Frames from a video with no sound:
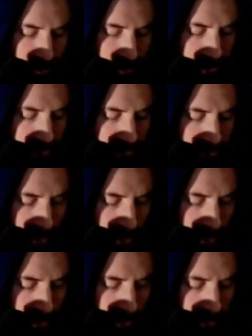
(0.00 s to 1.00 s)

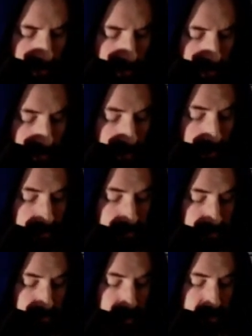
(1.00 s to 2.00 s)
you. That guy's a
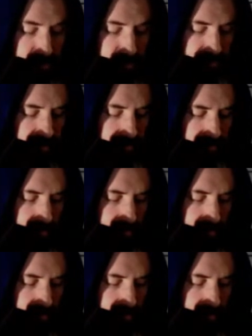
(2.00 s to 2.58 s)
major 7.